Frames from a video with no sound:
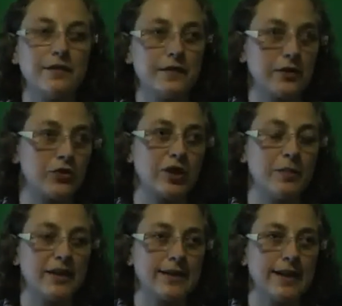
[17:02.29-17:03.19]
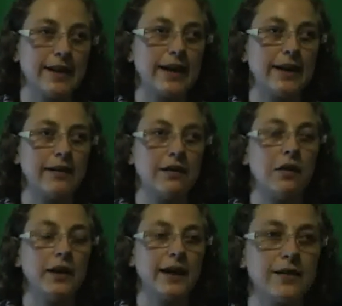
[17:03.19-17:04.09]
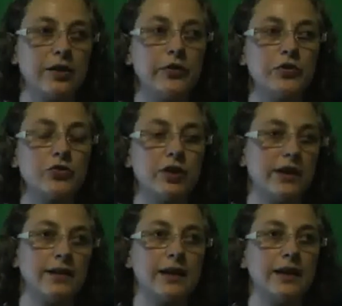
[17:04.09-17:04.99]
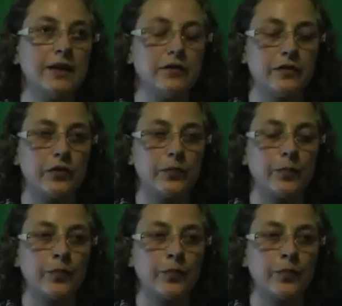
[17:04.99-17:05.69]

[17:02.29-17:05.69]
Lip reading: I fell straight back down again. had no strength left.